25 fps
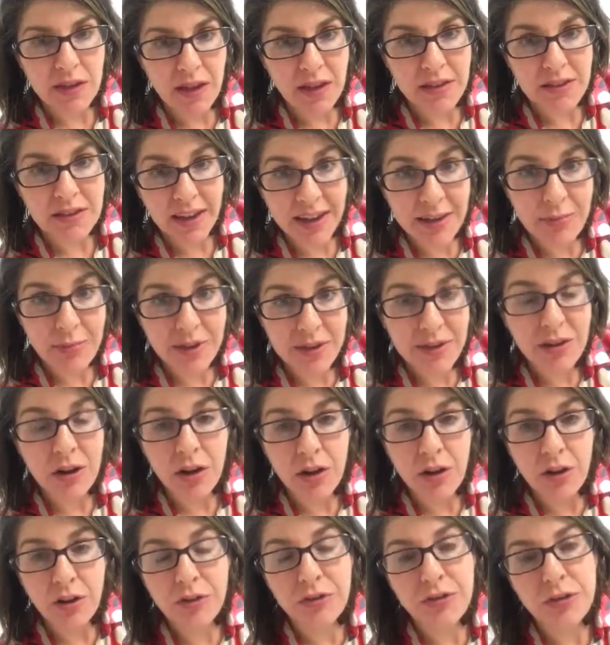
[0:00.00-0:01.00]
assignment
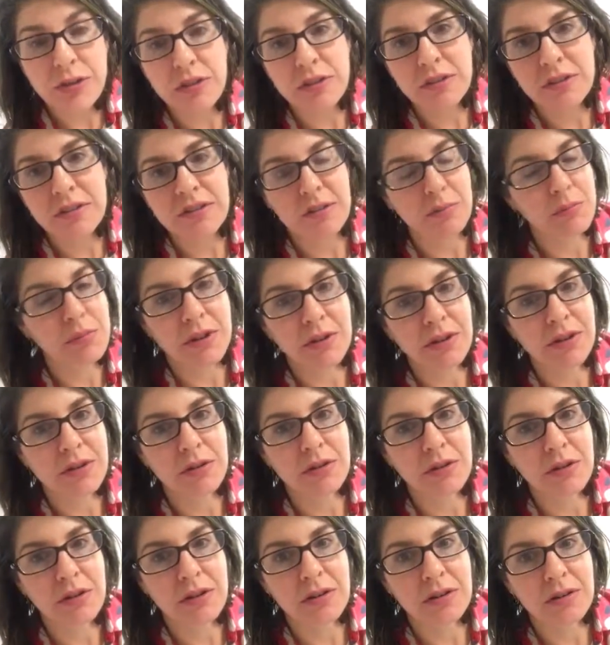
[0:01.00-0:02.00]
called Submit
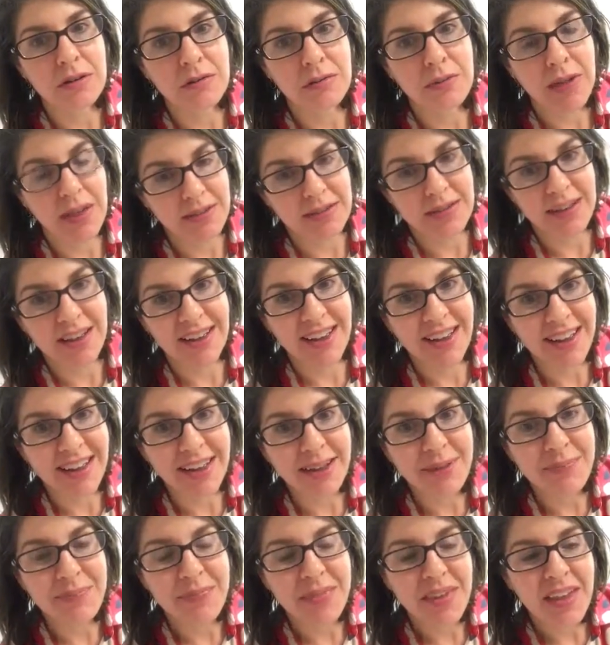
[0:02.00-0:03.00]
Your
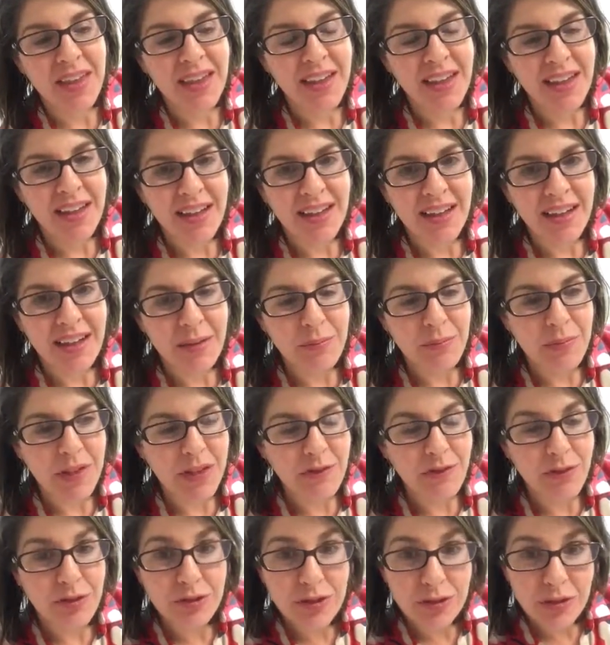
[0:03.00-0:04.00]
SII.
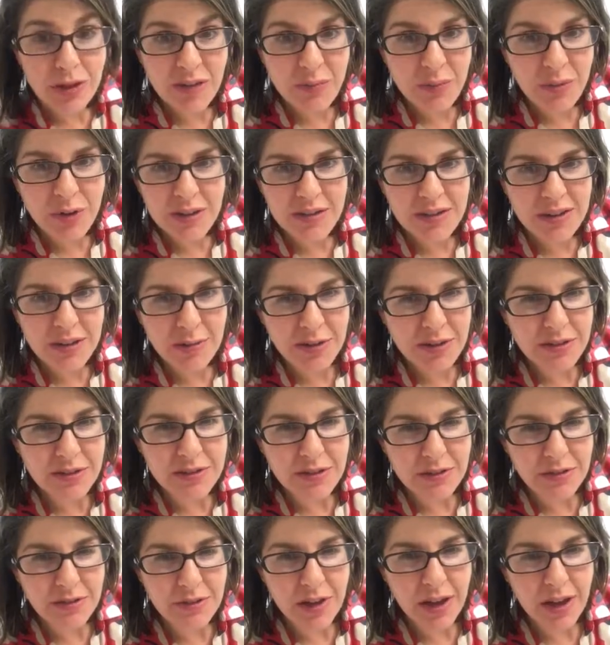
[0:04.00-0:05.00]
If you do have points there but you
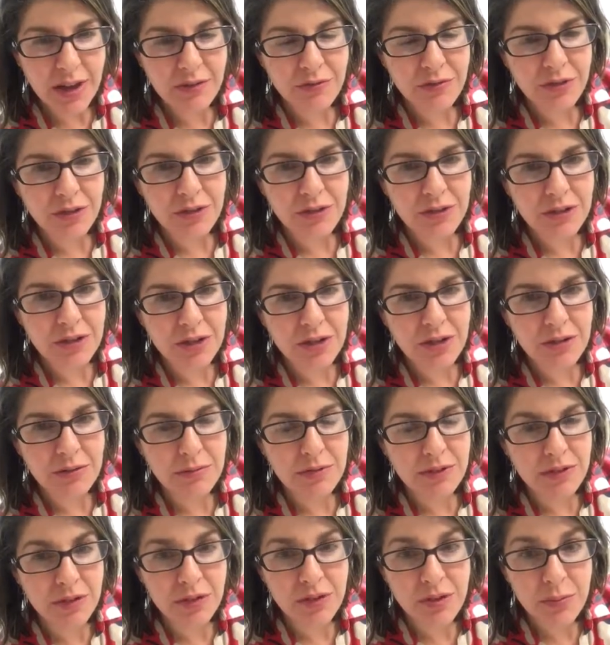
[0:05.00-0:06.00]
still don't have your
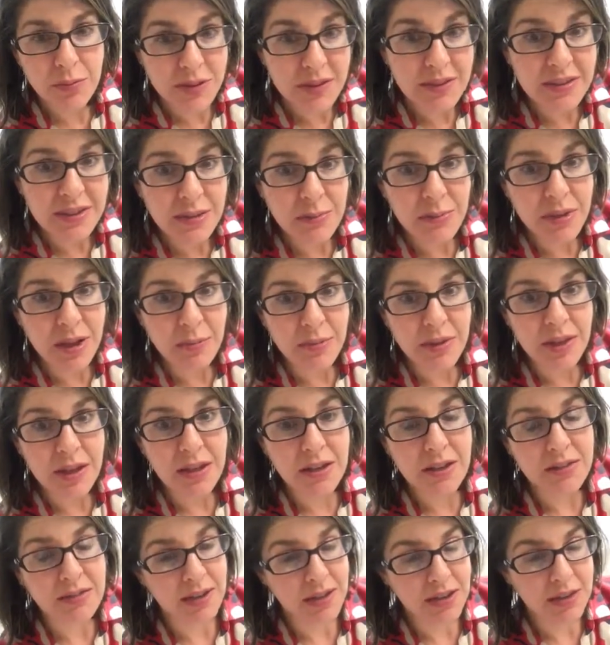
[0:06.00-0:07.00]
results, please email me
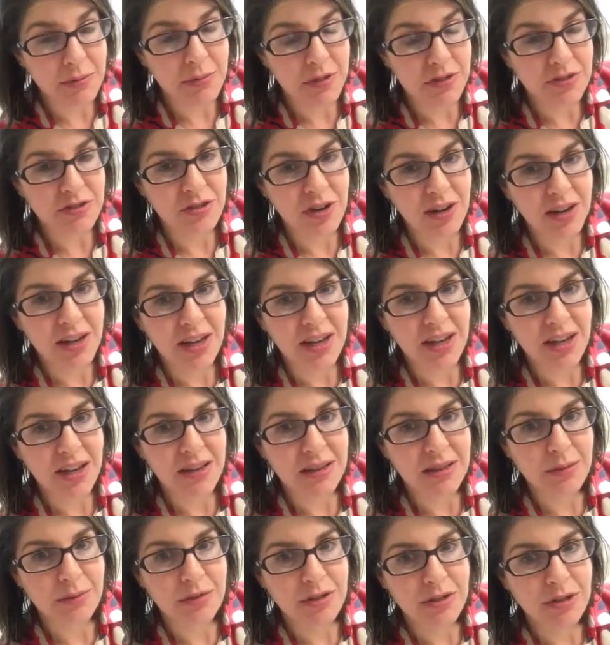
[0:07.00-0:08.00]
because I can make sure I can
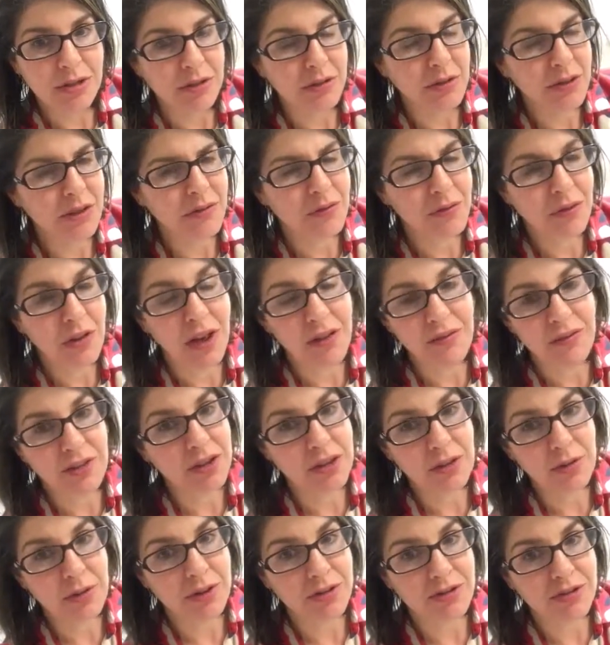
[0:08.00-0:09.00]
get them to you. If you have
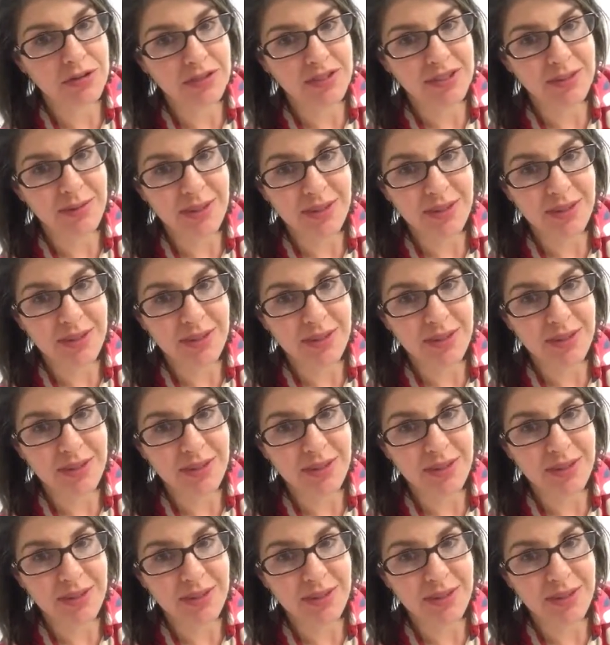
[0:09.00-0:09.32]
any questions